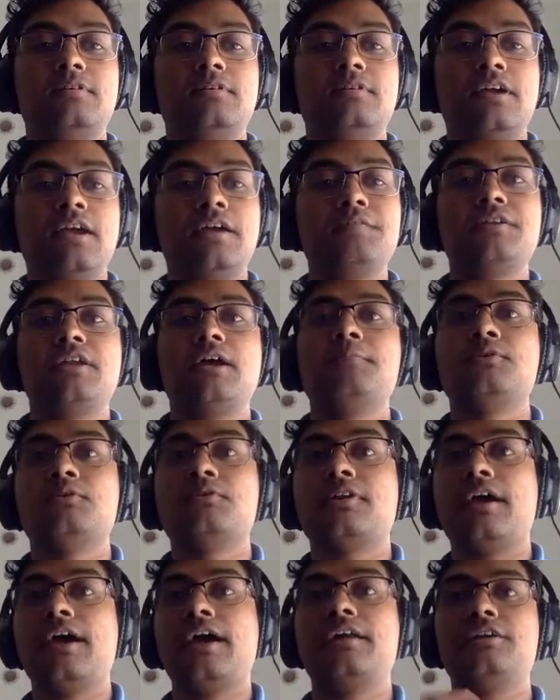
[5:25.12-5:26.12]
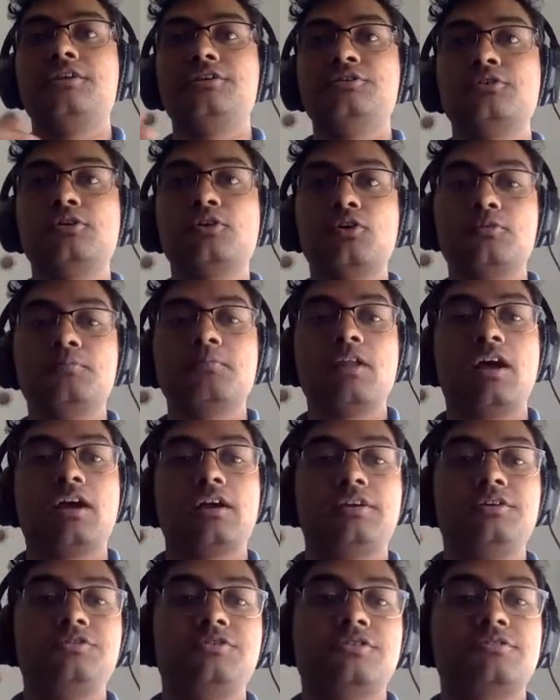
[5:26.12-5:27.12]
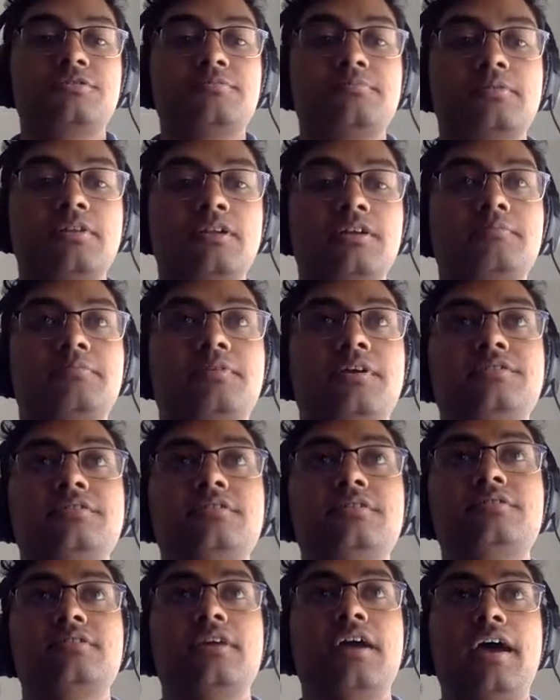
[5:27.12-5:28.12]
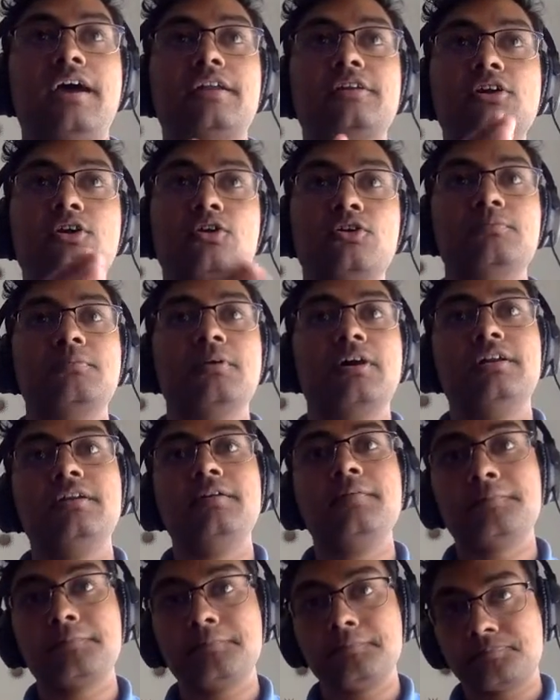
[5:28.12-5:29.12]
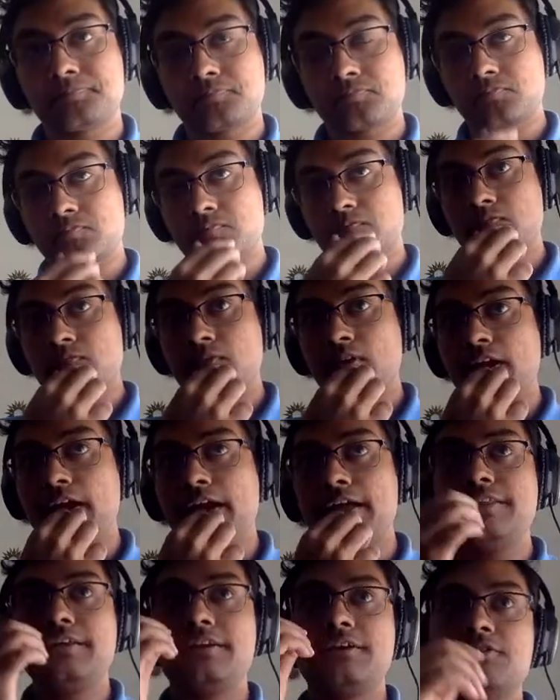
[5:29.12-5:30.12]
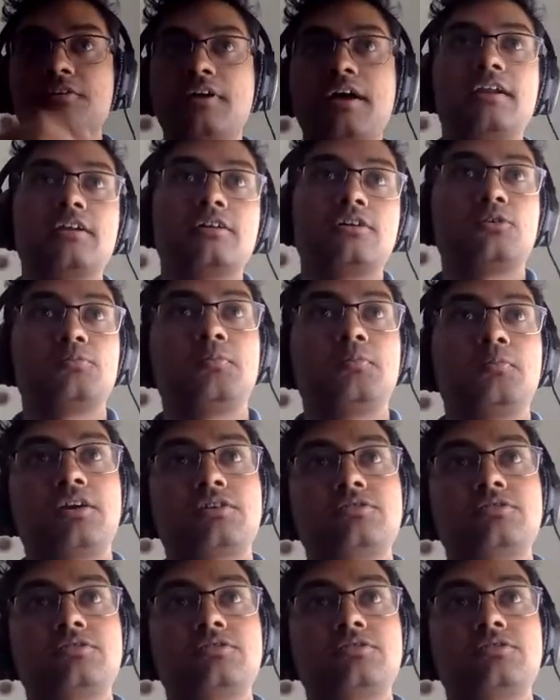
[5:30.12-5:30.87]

Every time you want to add a new code block, you just press this add code button, and then it'll add a code block.